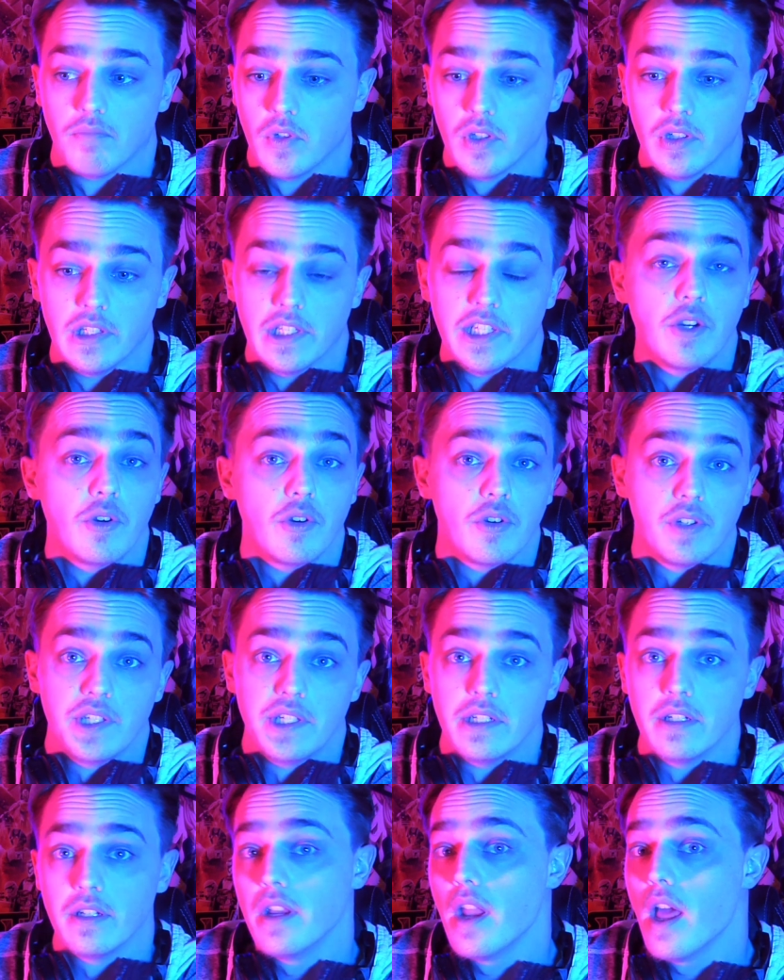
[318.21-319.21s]

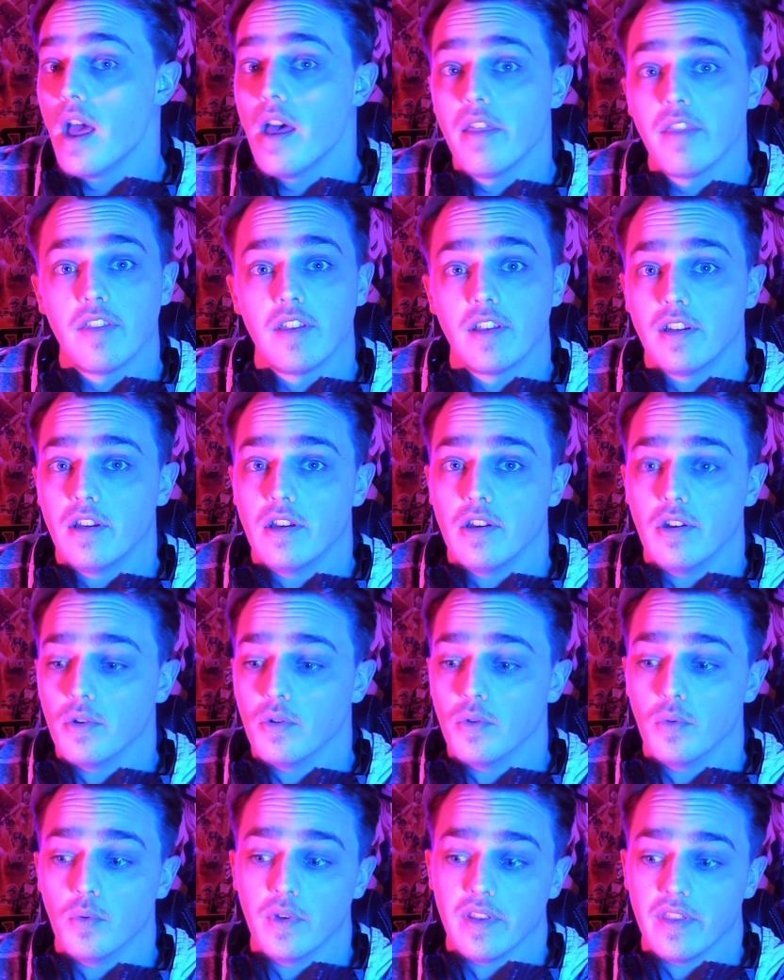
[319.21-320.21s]
literally nothing to
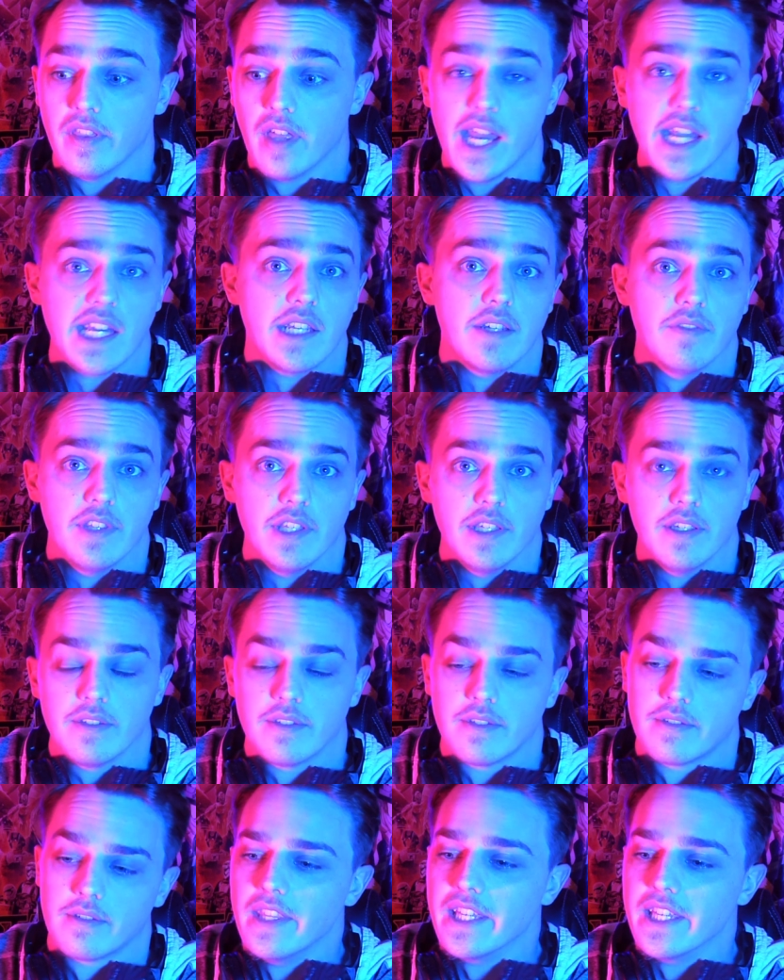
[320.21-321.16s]
do with any of this.